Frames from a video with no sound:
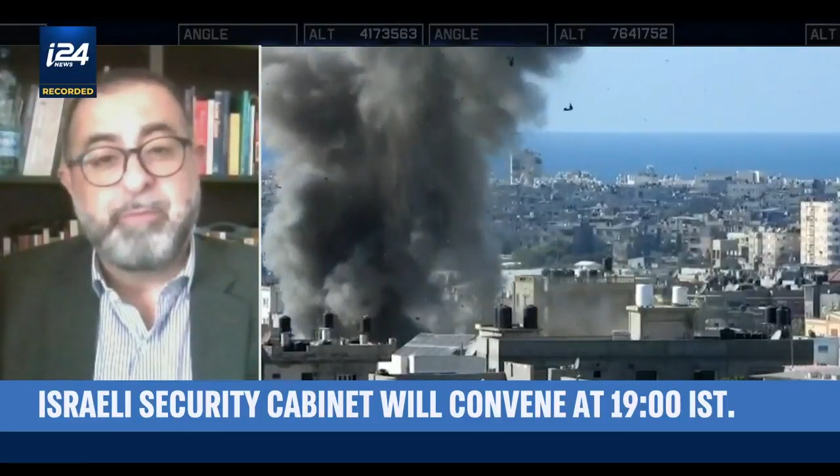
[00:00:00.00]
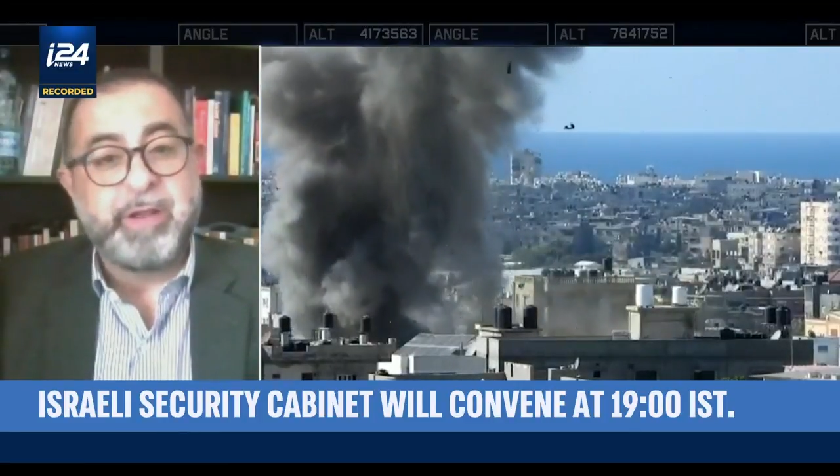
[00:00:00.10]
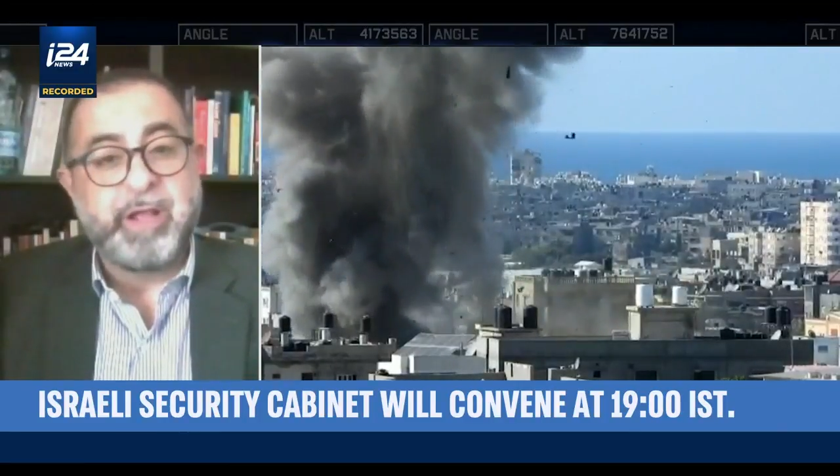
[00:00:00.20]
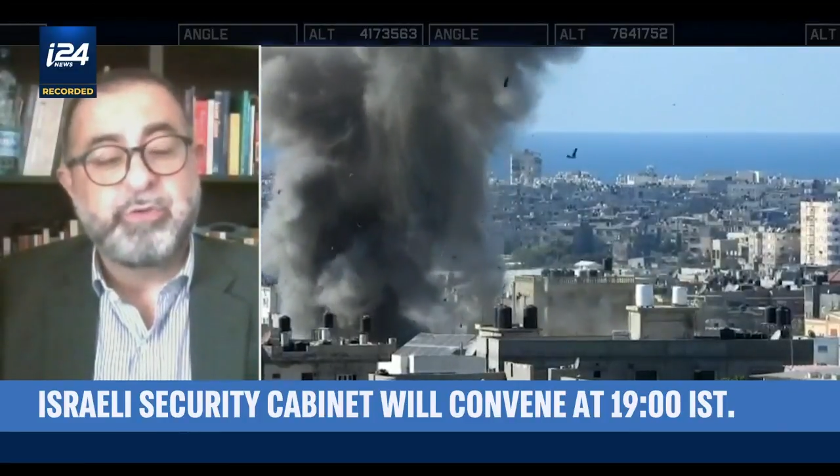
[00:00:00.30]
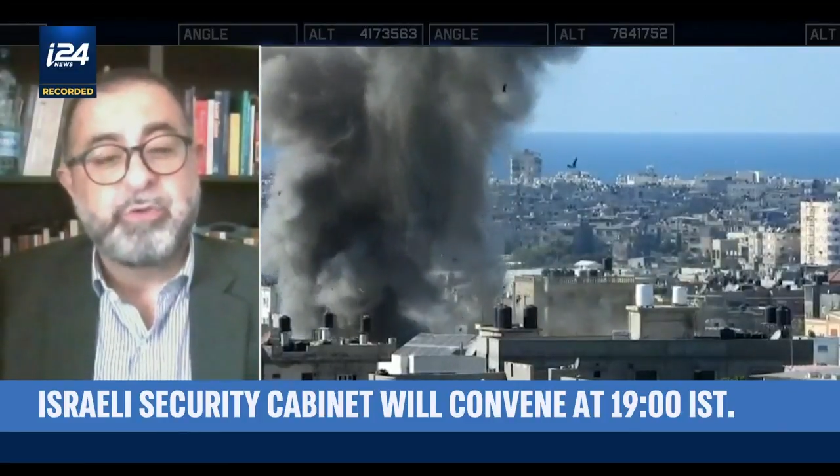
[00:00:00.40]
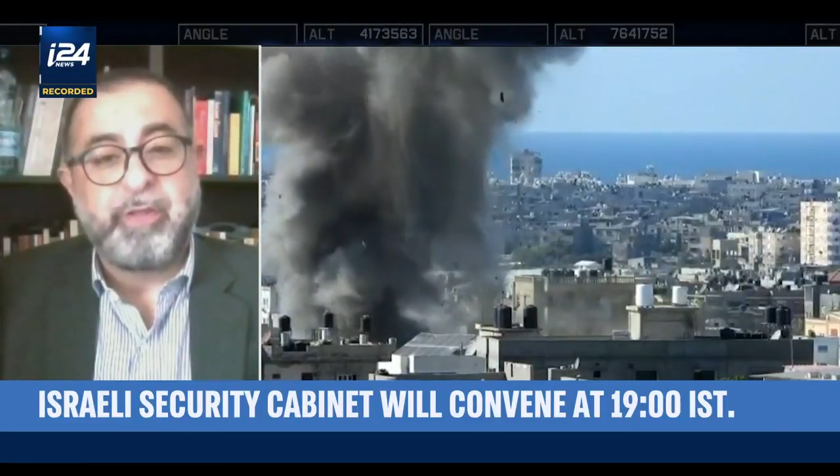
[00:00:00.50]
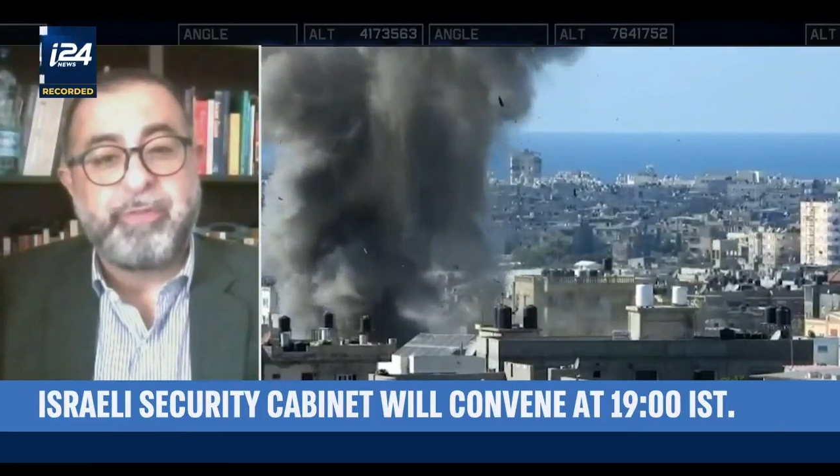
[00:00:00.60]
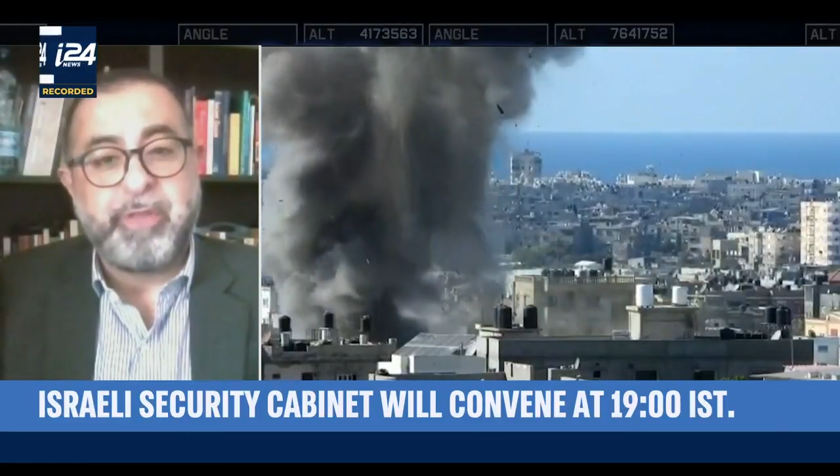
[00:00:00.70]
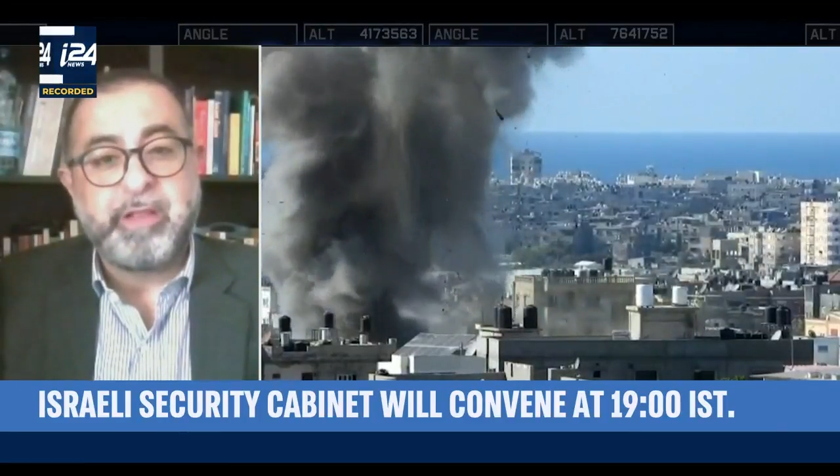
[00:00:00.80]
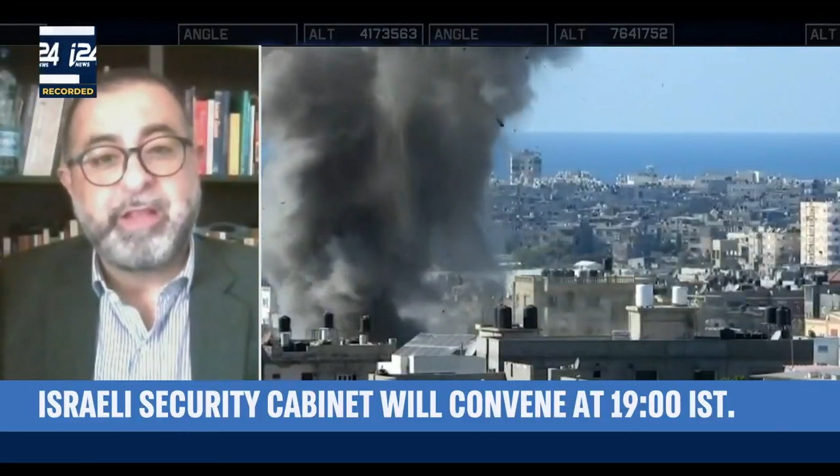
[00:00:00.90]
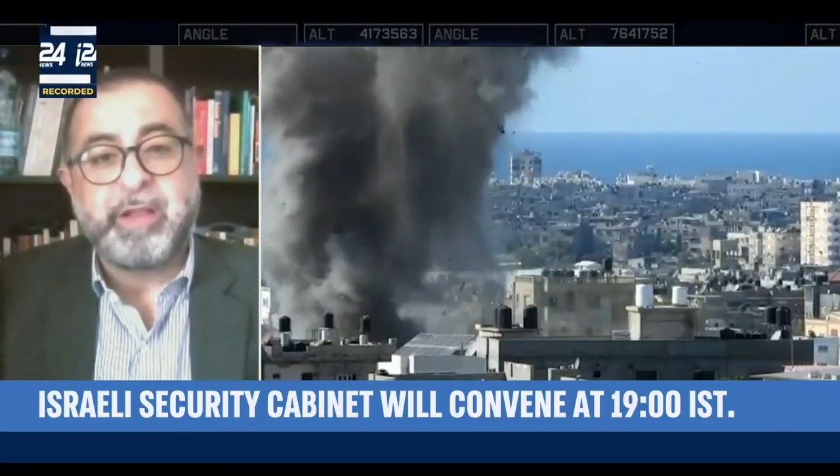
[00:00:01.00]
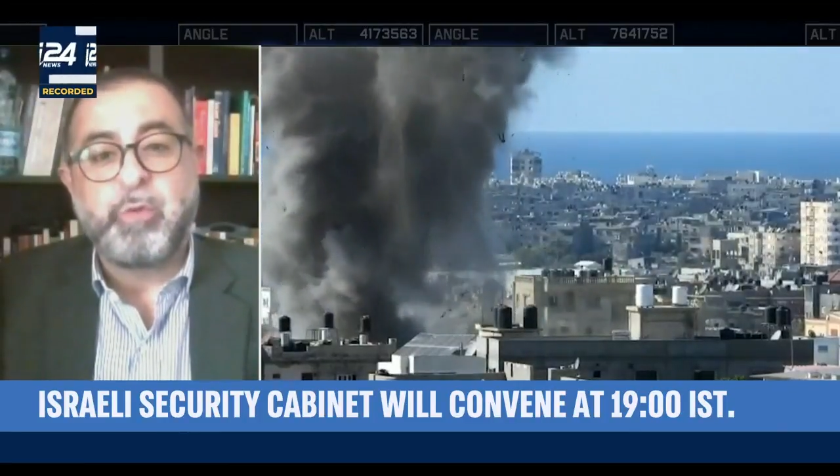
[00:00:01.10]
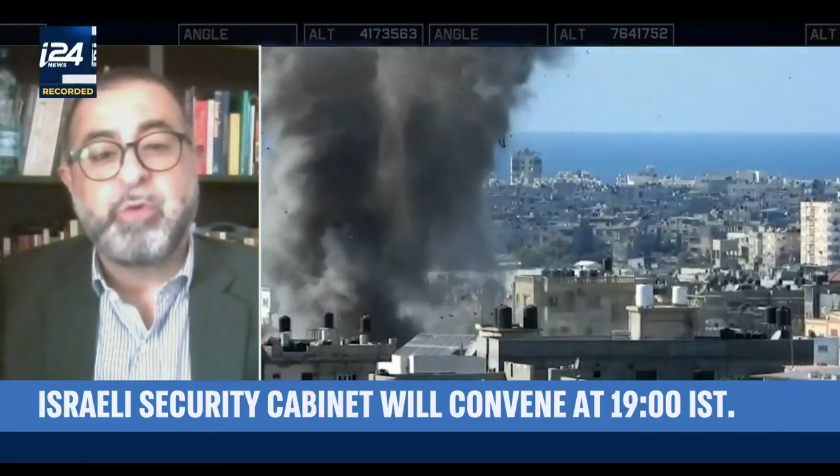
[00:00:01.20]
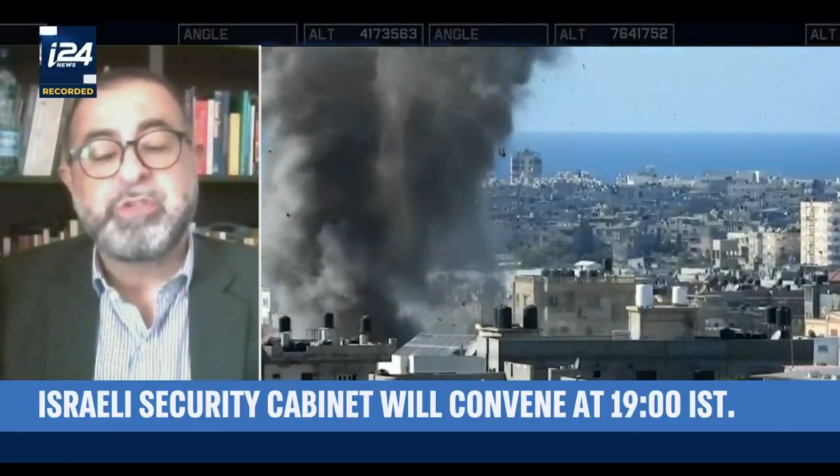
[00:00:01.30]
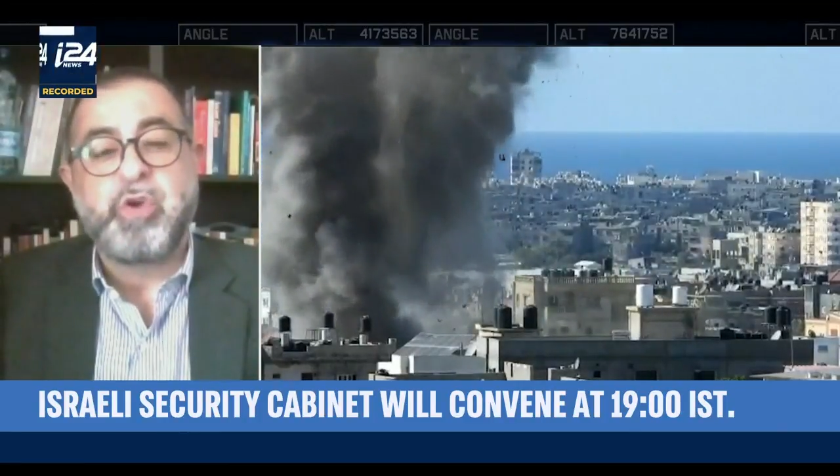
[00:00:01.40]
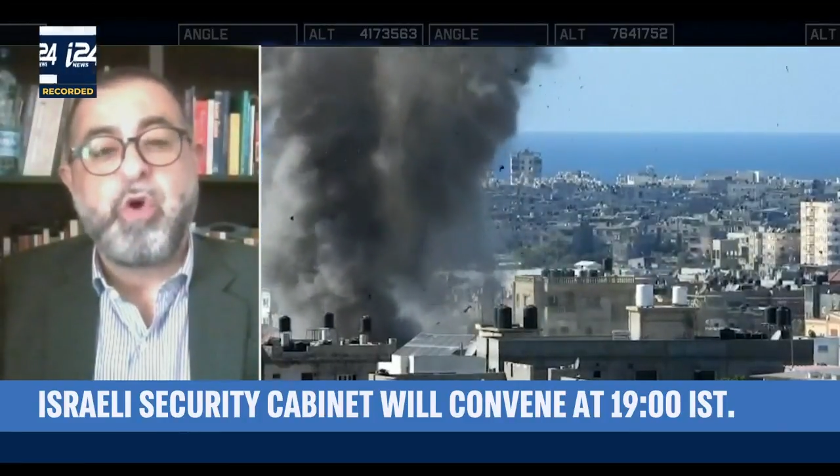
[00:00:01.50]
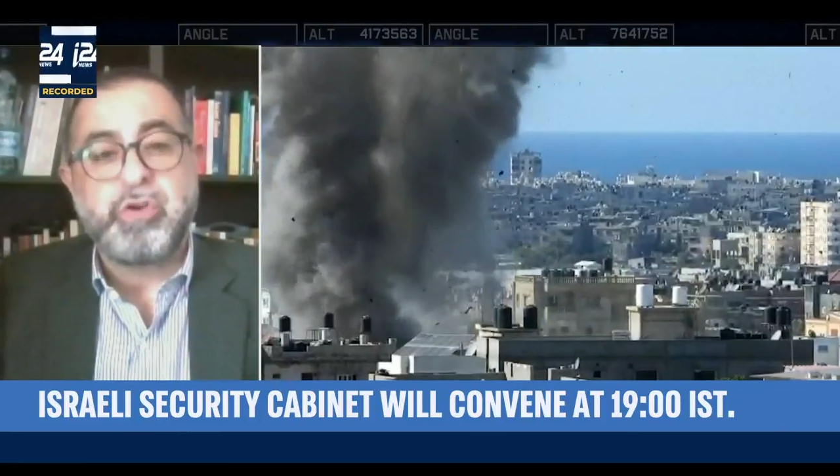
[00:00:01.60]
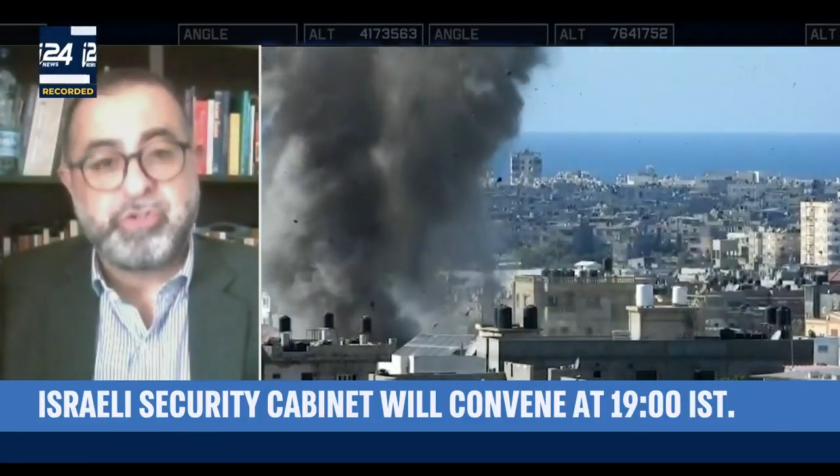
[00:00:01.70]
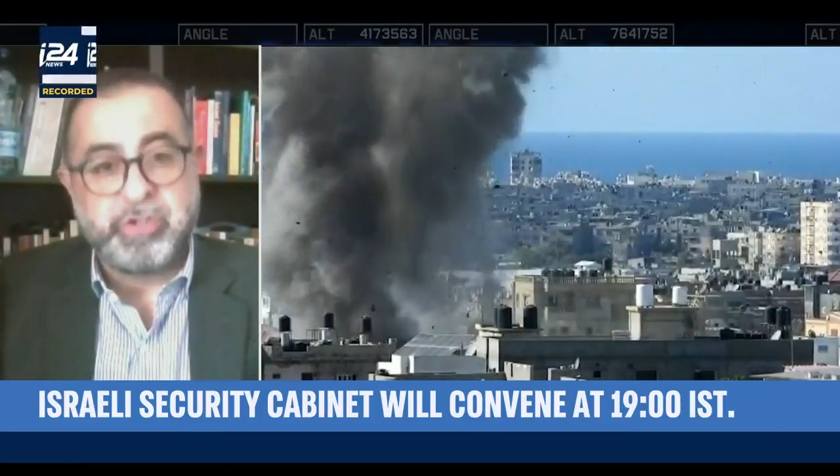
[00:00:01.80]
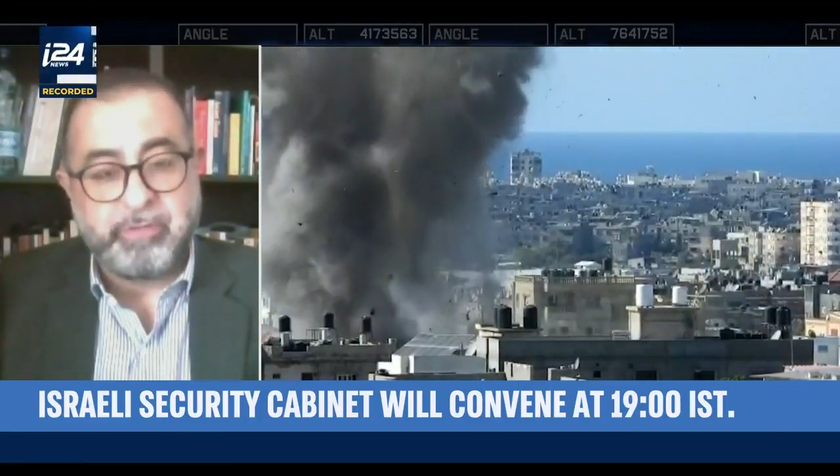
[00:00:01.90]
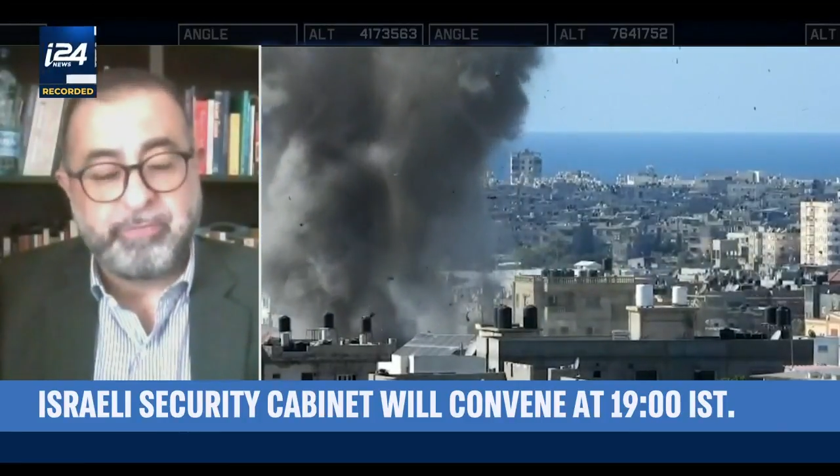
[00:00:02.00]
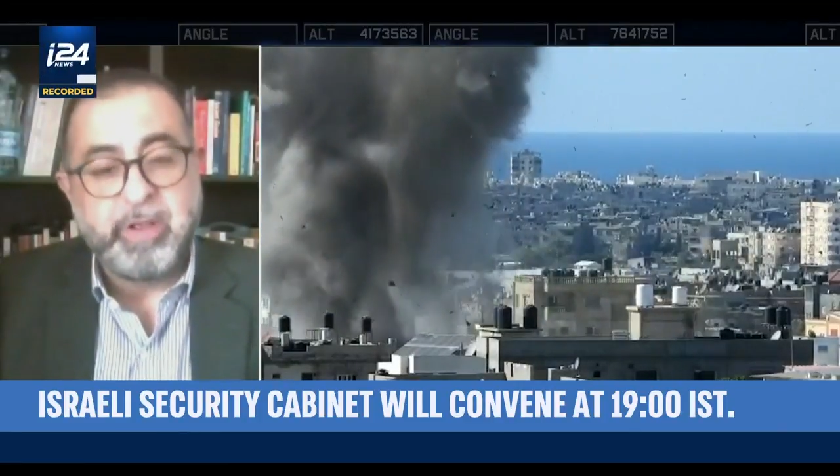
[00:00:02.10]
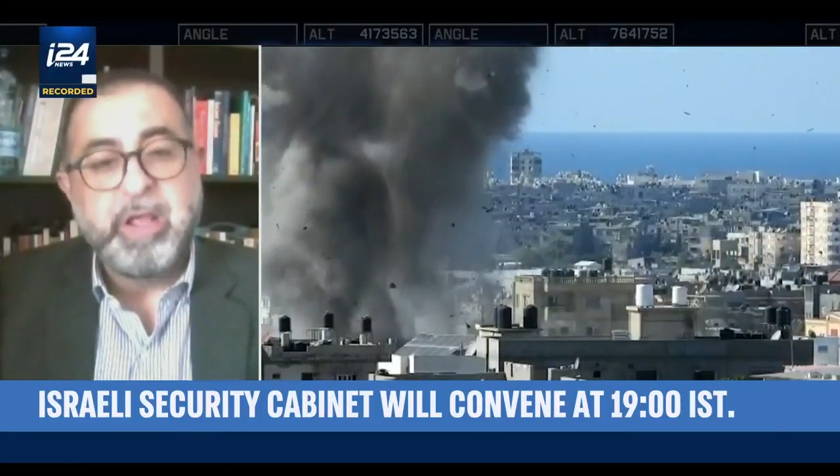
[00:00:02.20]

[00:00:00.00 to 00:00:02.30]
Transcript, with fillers: But I do not think that it was harsh enough.